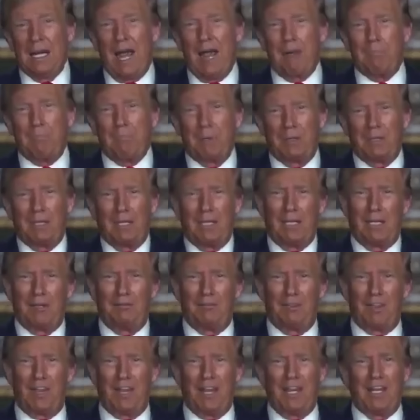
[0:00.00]
I
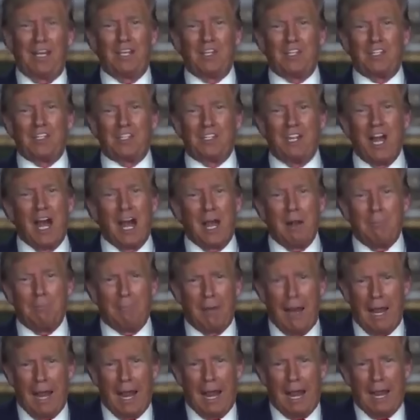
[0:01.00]
believe that he has
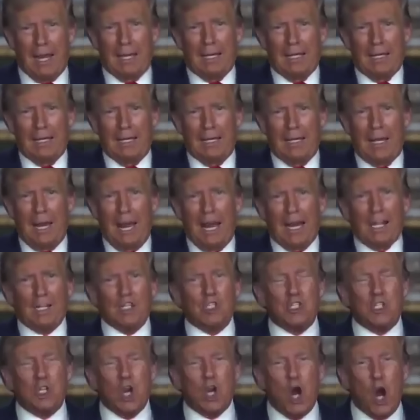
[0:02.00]
gone mad, a
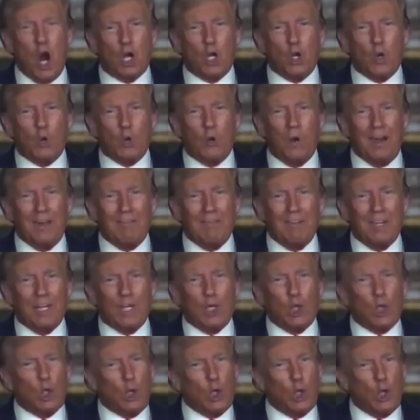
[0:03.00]
stark,
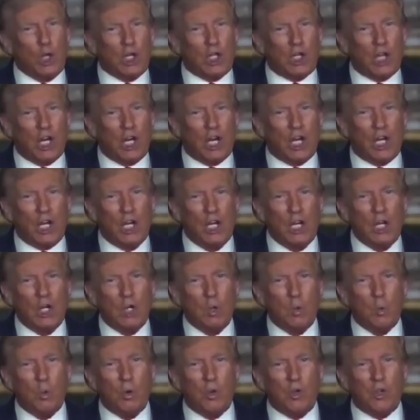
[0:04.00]
raving lunatic
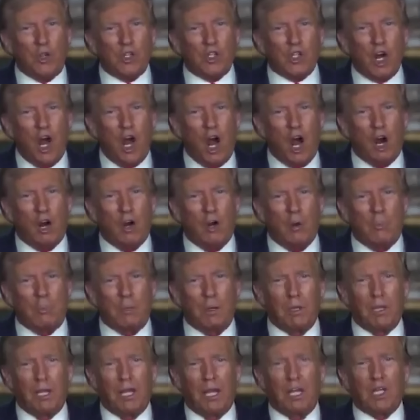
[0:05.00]
with his
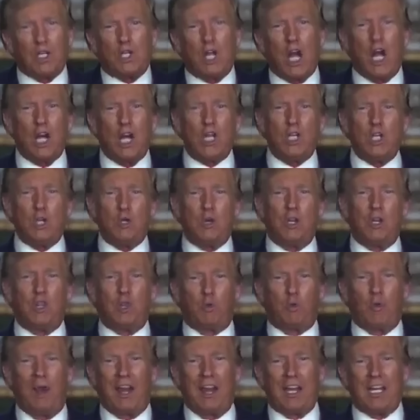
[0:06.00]
horrible and
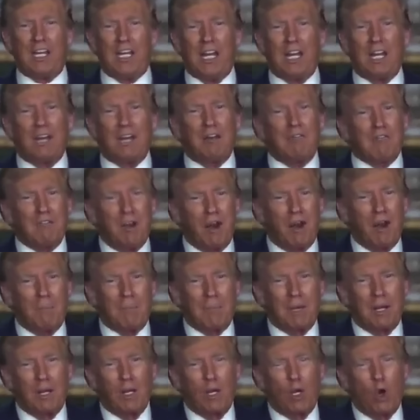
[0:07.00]
country-threatening
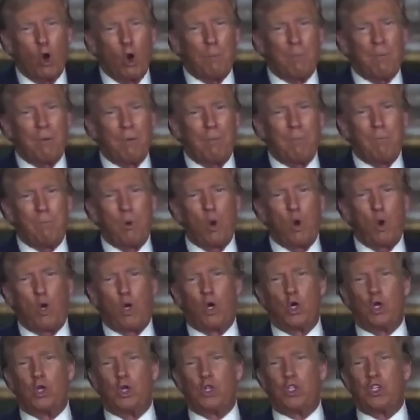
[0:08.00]
environmental open
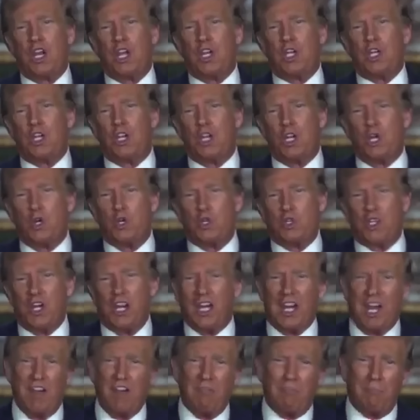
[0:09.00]
borders and D O
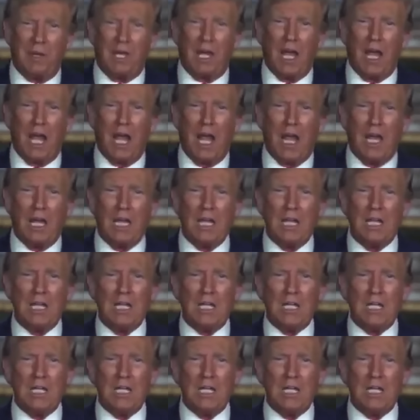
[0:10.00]
J F B I